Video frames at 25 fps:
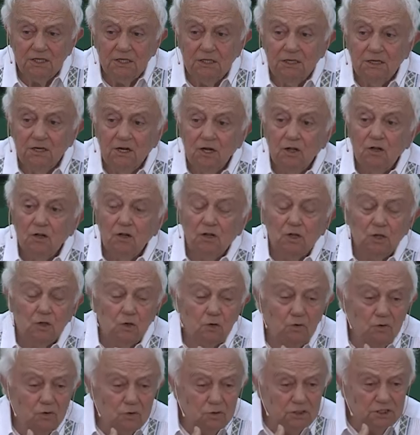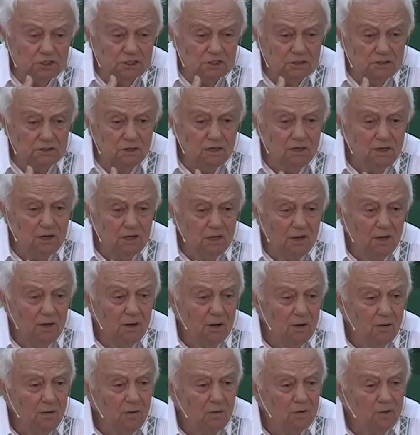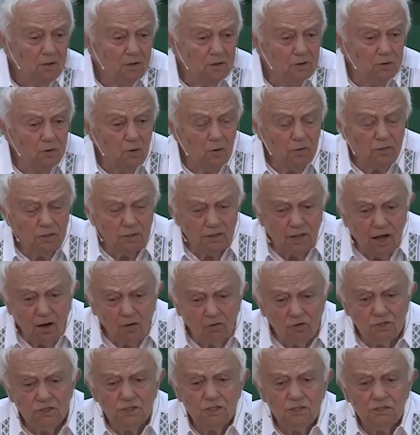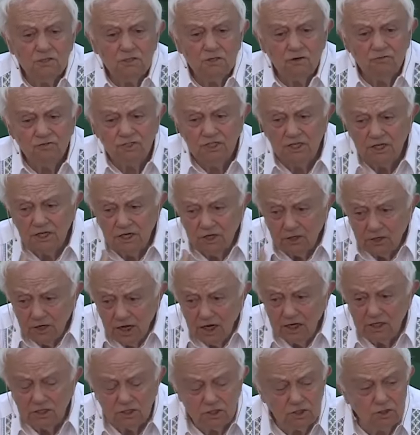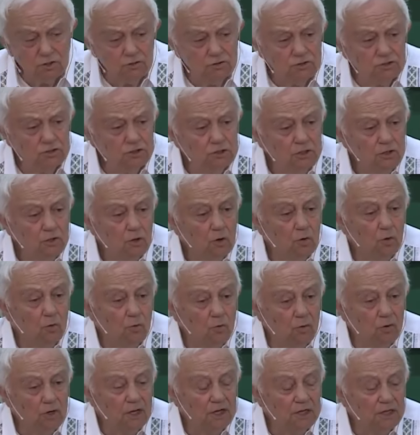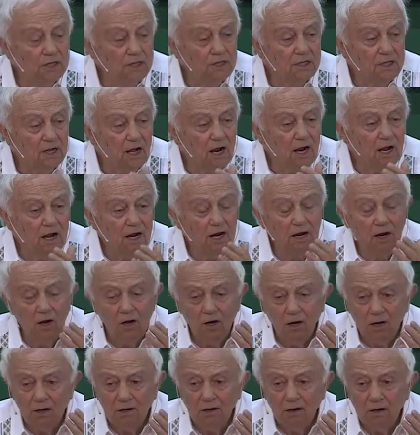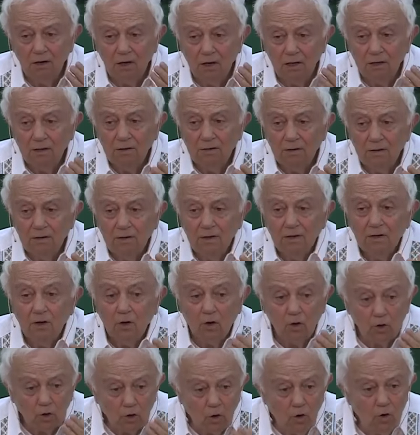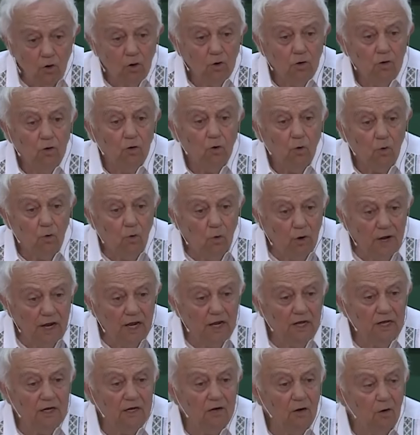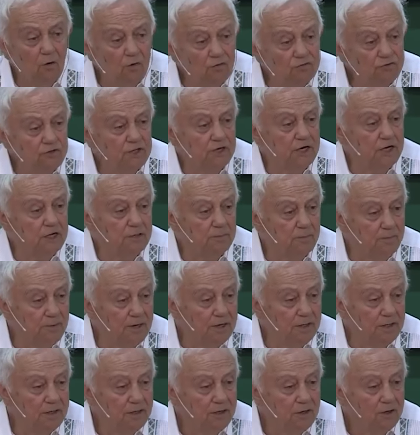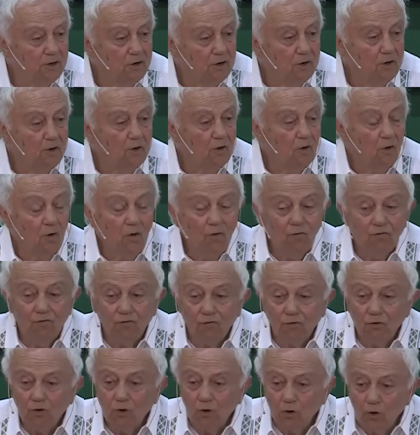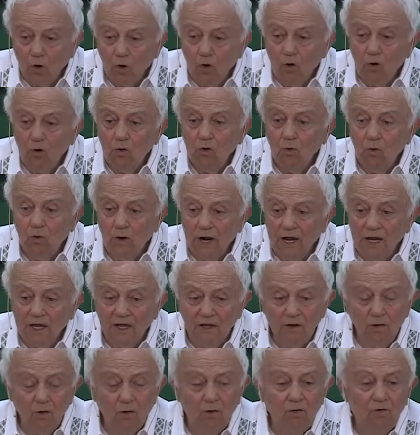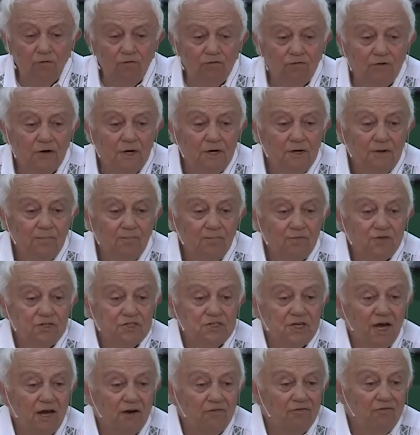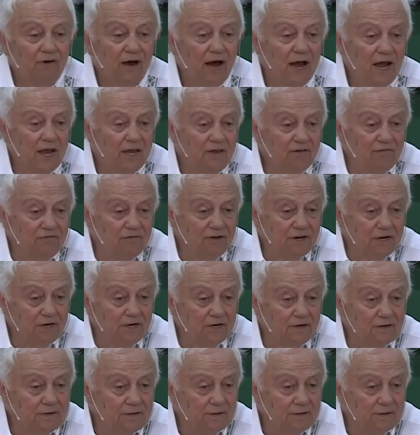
through, through thousands of generations with a, a wrong way of treatment, of a wrong way of surviving.